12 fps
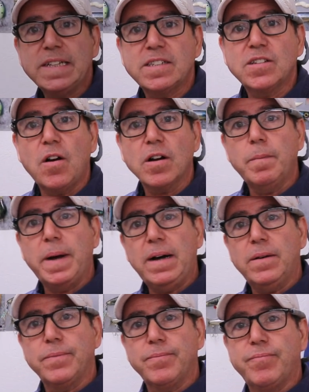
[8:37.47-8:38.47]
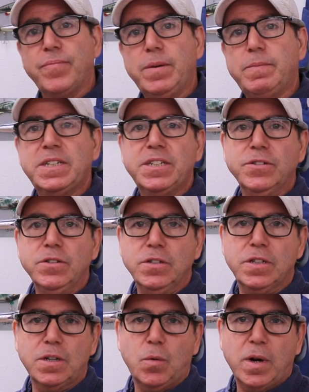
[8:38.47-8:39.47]
let's talk about the material
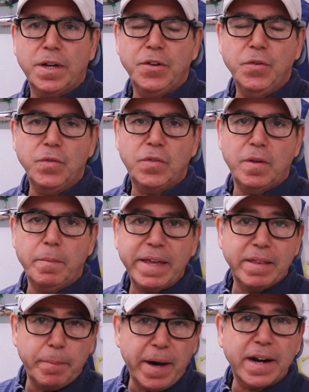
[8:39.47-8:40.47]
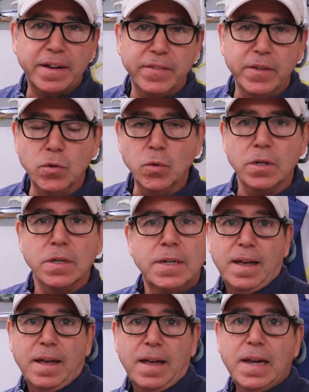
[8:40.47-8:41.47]
you're going to want to use to make the body of the lure.
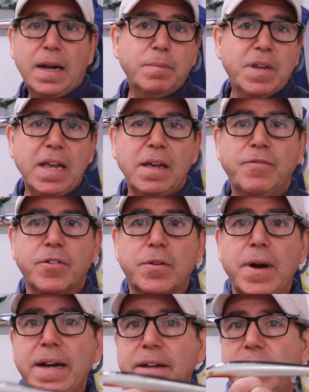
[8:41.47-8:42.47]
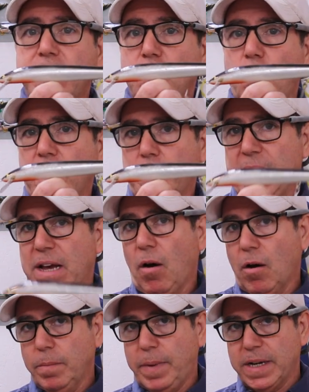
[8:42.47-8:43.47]
And I'm taking for granted that you want to make
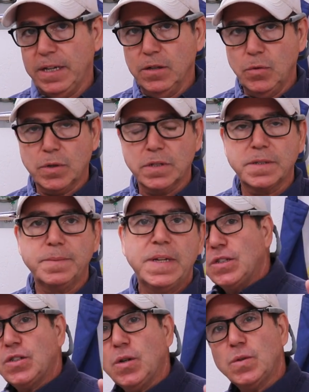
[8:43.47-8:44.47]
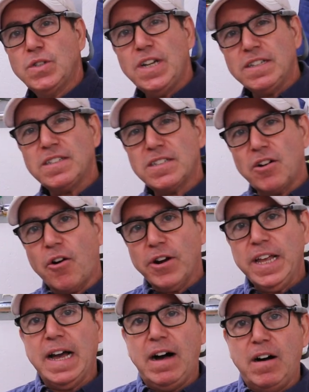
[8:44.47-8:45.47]
hard body lures. So just
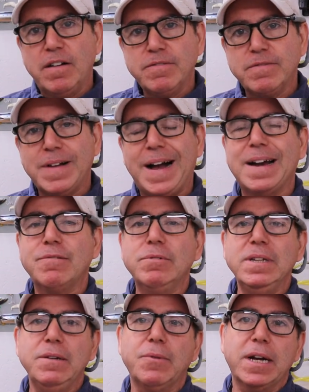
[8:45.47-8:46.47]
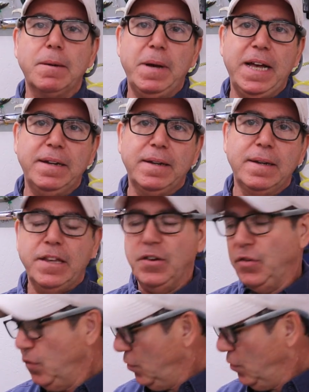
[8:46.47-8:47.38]
starting off, I really recommend that you